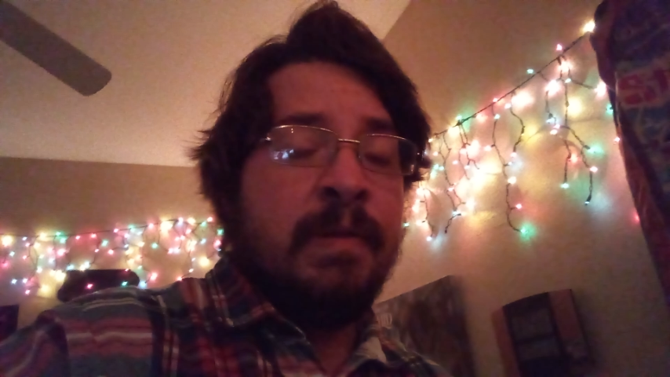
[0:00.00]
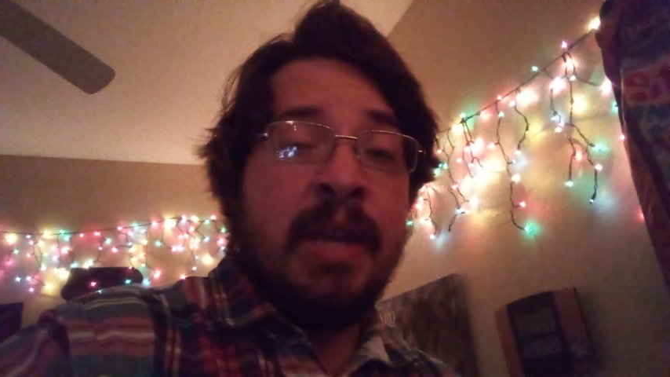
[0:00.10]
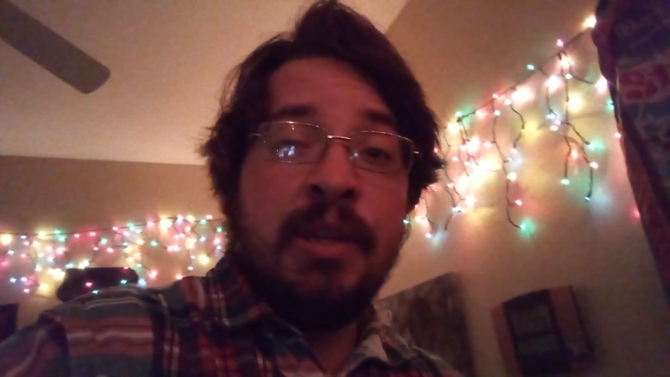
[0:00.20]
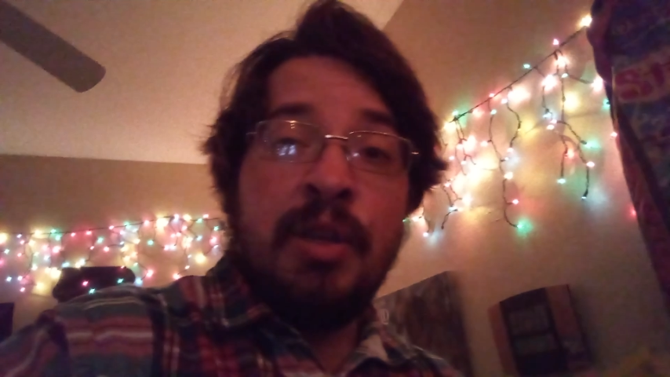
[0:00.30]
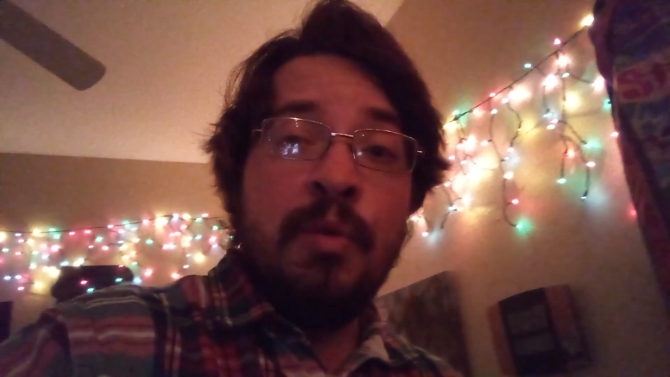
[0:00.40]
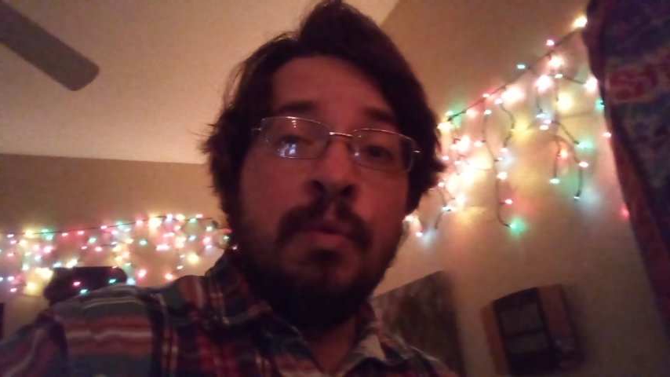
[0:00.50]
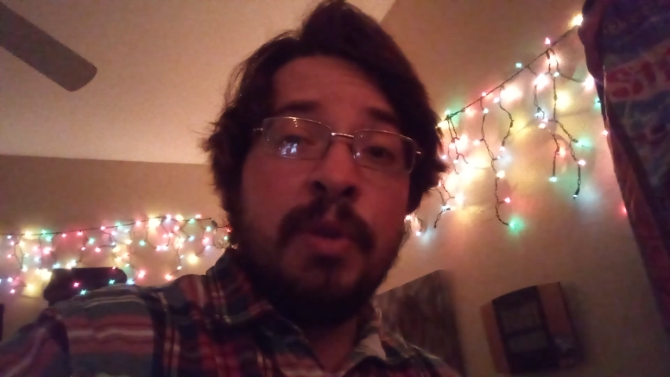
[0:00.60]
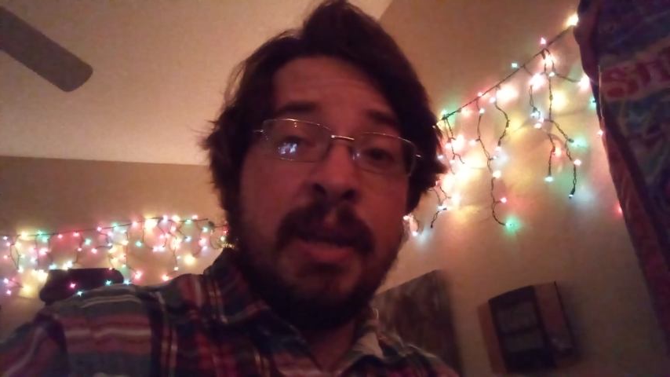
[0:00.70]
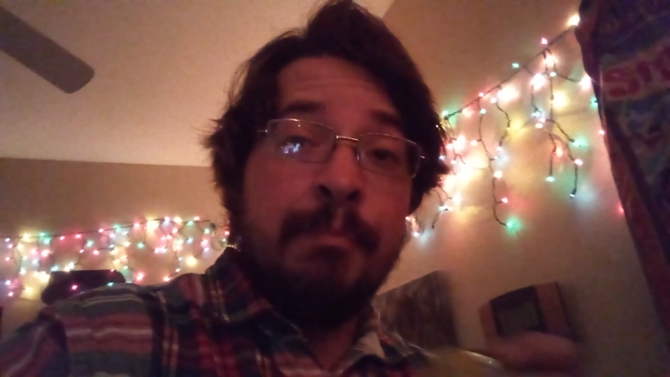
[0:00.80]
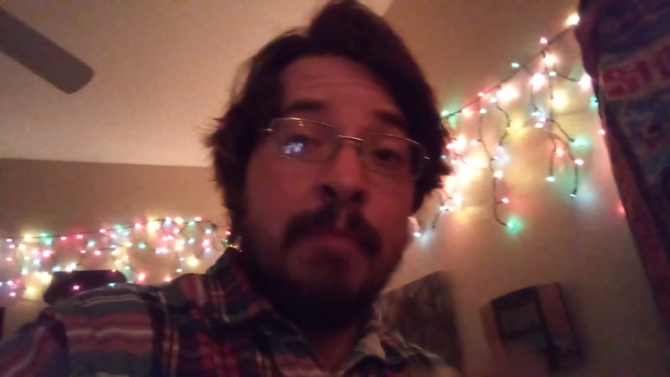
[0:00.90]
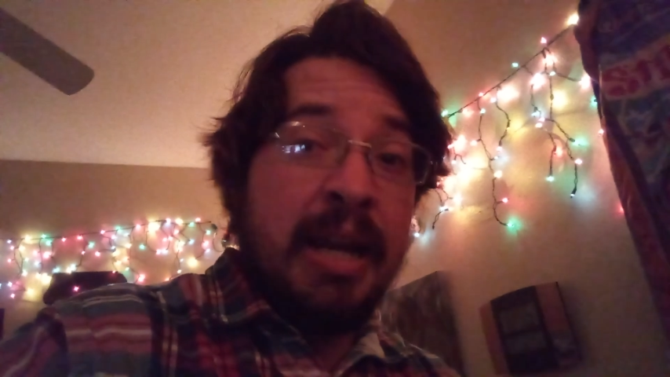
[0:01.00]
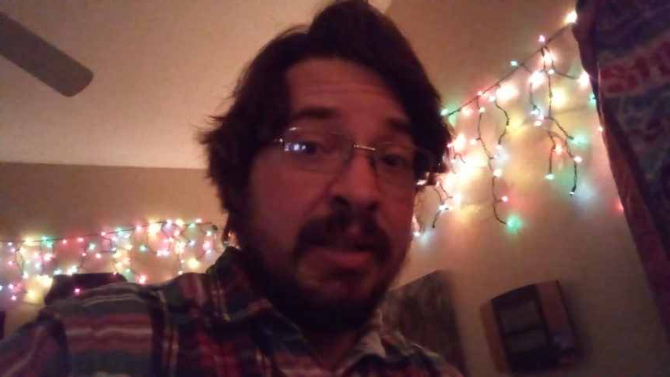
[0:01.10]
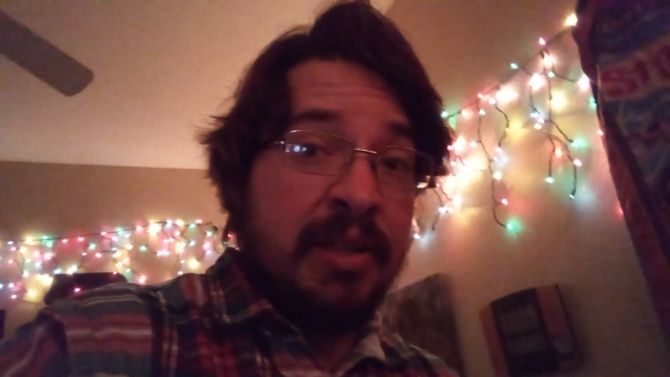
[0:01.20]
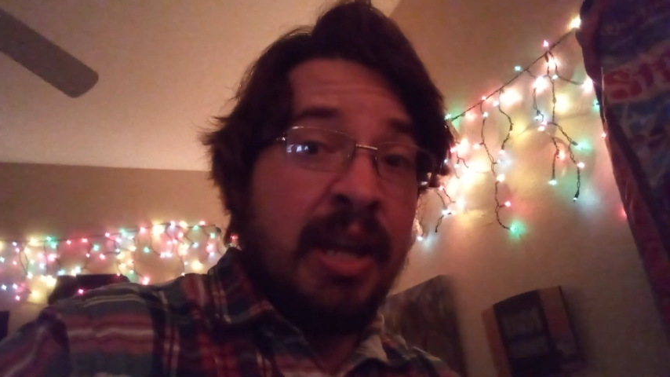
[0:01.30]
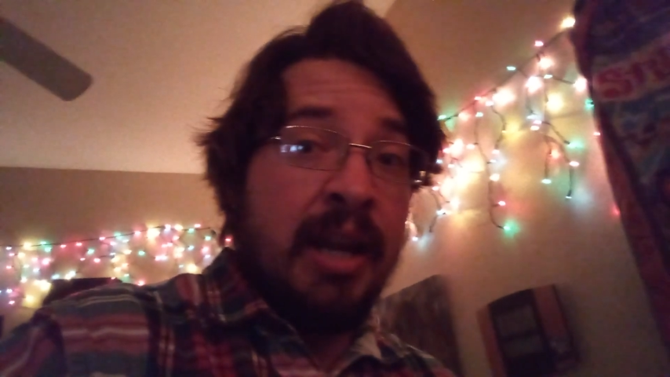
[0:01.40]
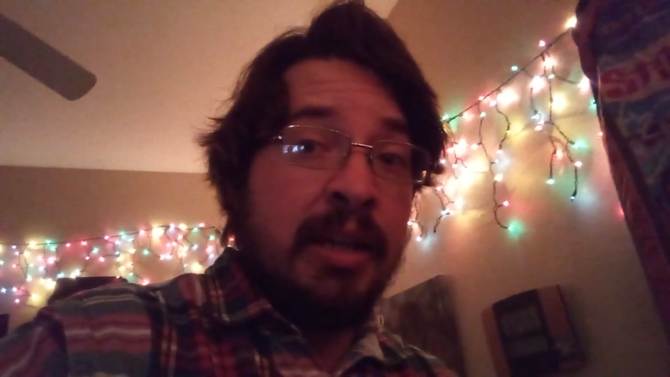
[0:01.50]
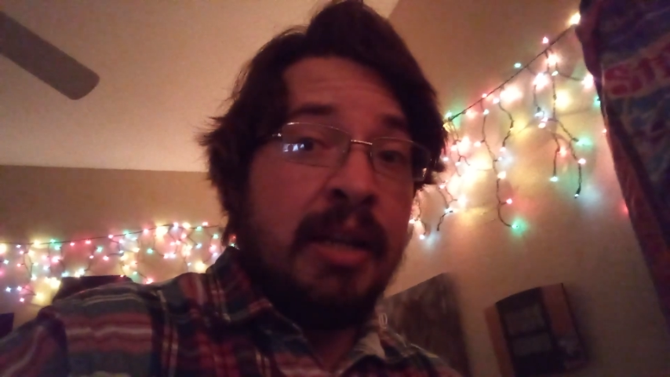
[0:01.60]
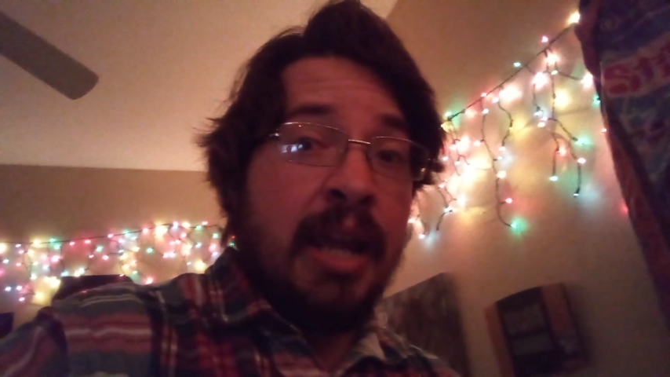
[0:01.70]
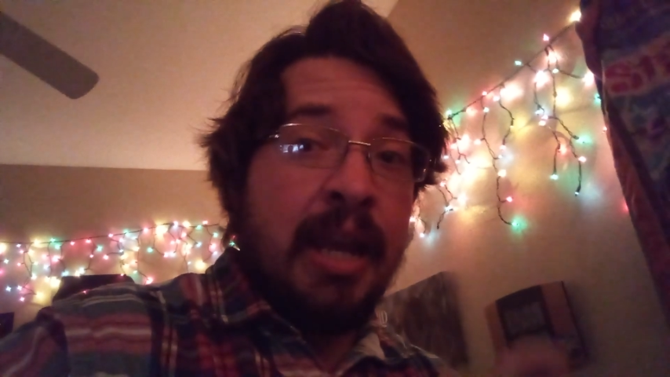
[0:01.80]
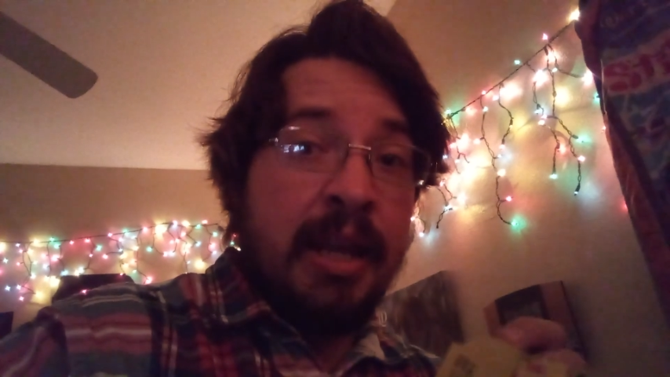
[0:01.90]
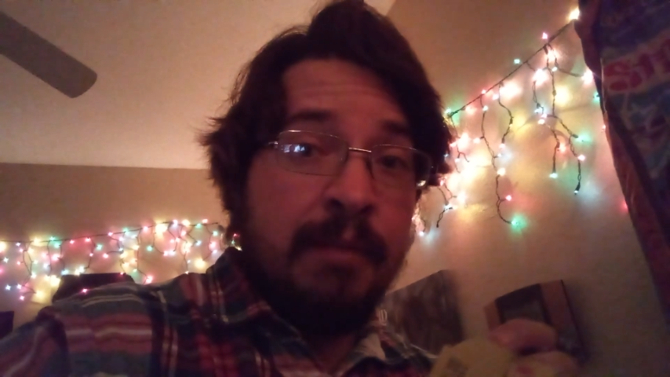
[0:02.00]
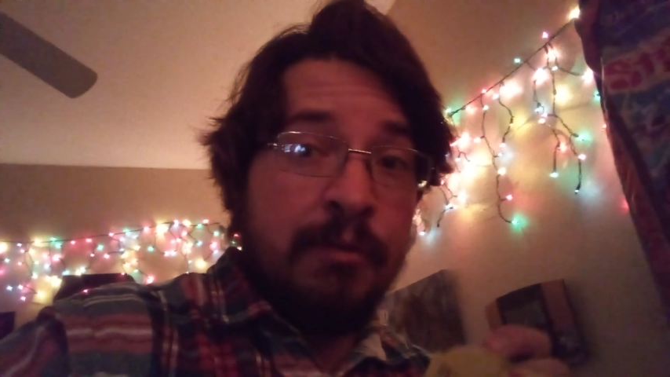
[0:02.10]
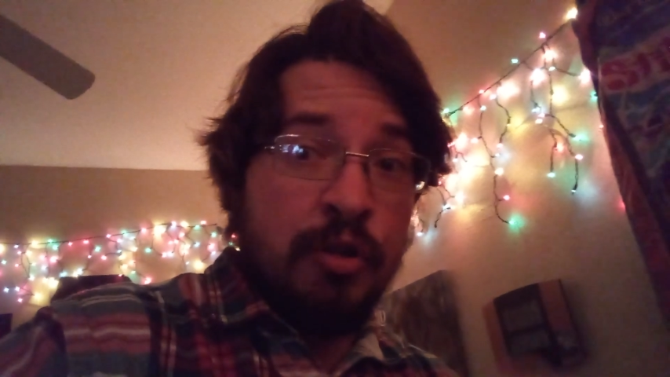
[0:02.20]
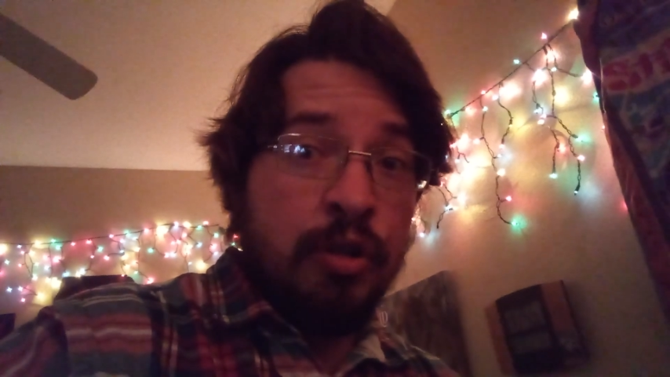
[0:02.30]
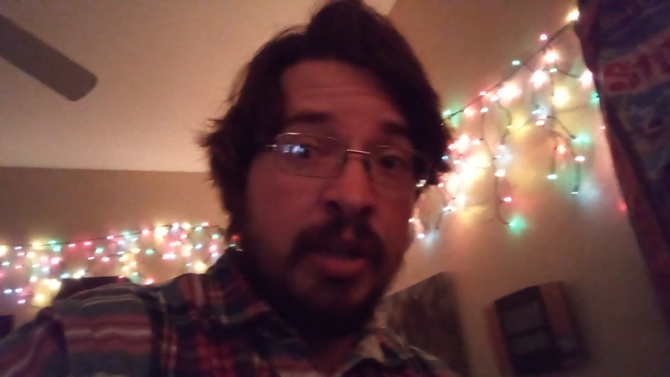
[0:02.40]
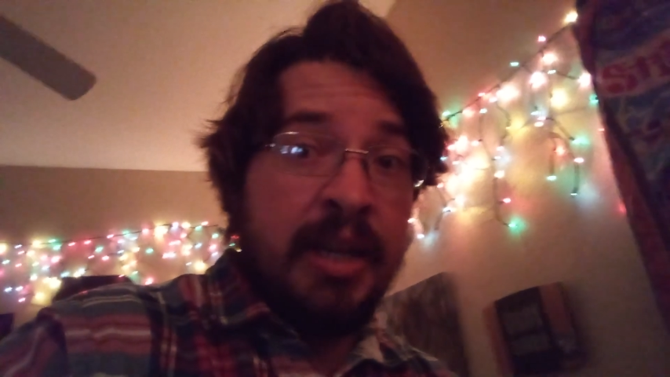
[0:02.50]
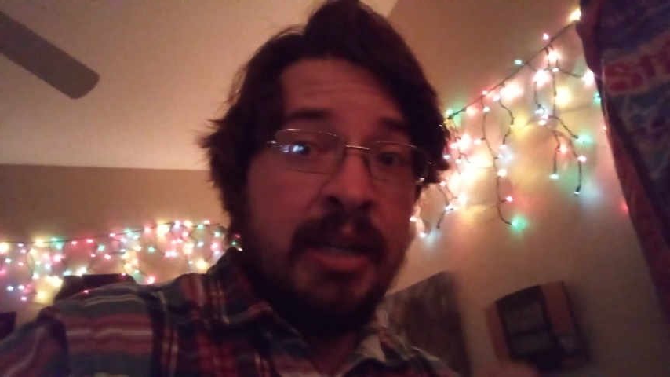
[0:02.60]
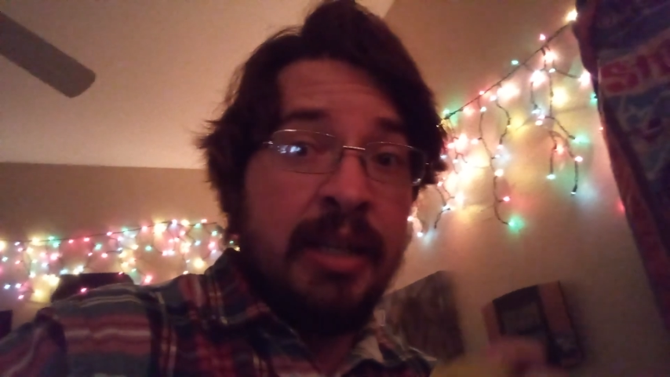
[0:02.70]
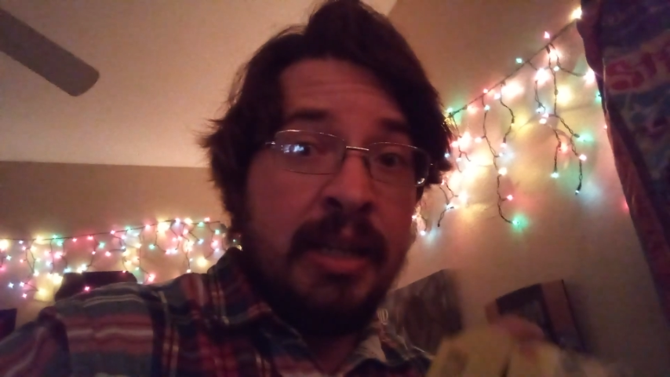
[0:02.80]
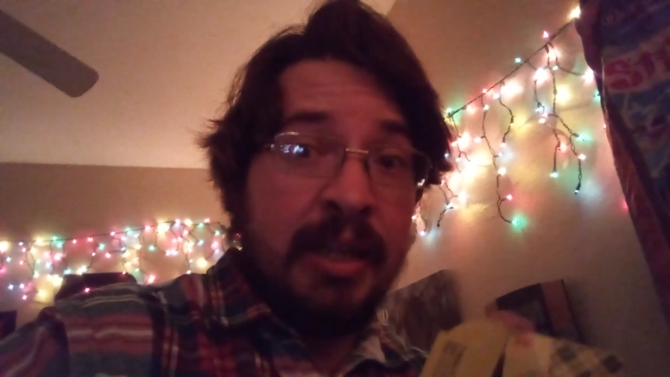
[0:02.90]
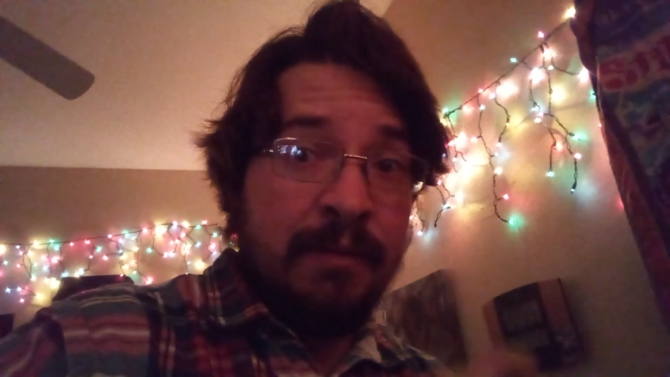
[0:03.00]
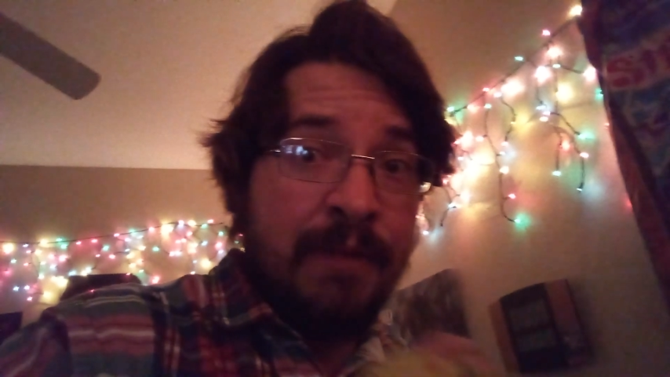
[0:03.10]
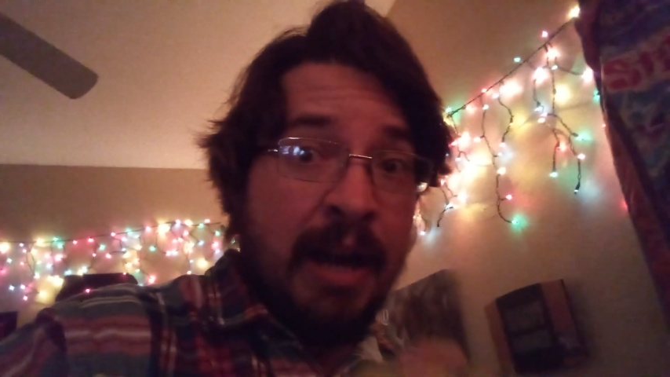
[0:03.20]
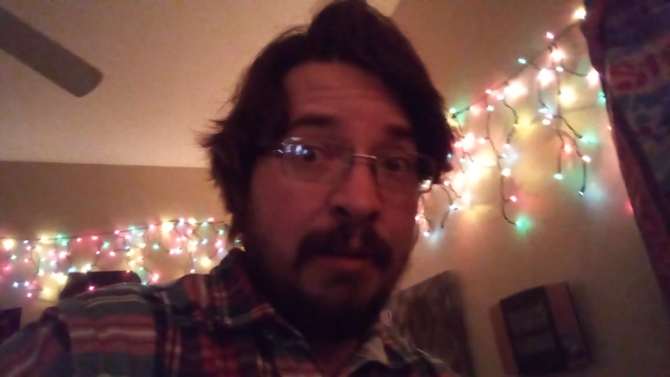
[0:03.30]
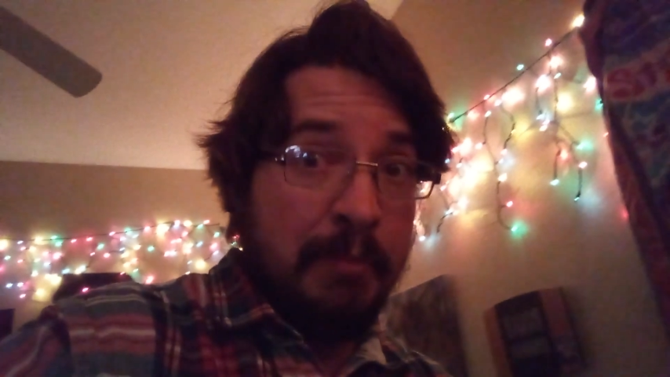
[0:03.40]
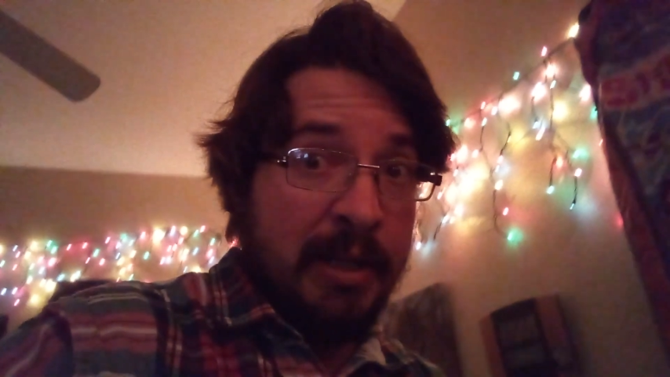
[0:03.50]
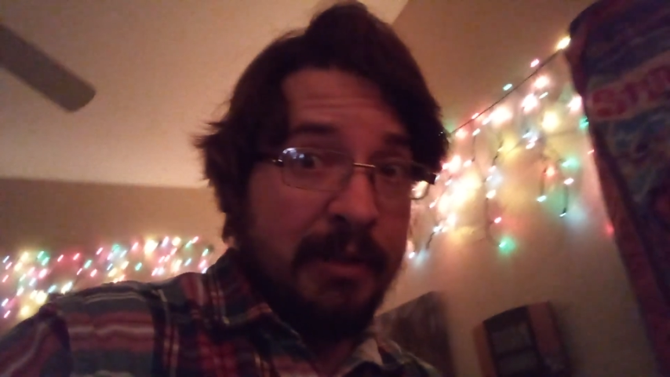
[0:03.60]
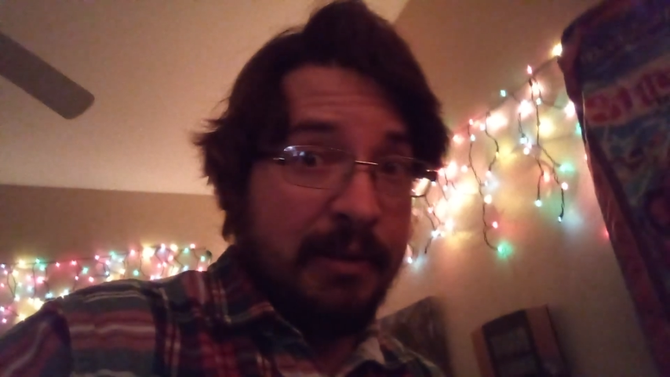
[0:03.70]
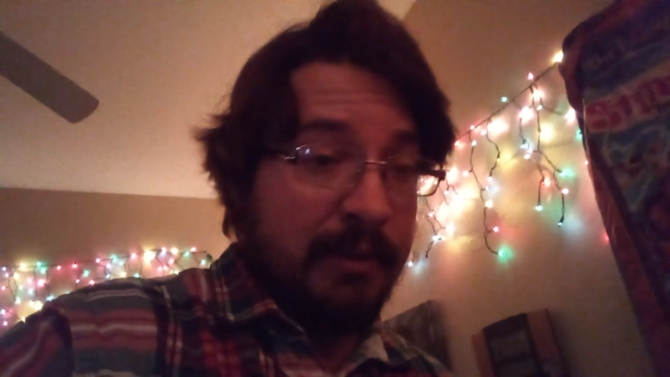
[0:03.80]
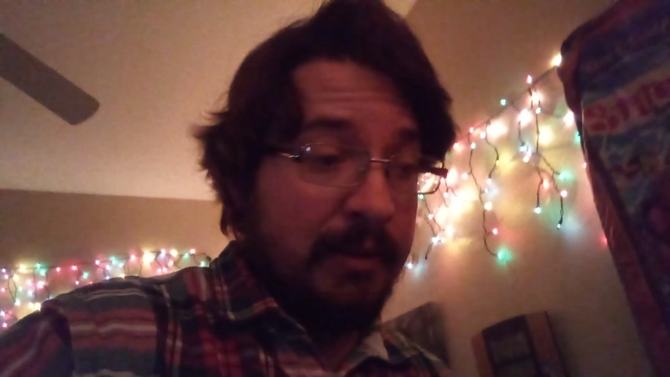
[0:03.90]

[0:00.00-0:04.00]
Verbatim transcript: that you can maintain a clean environment.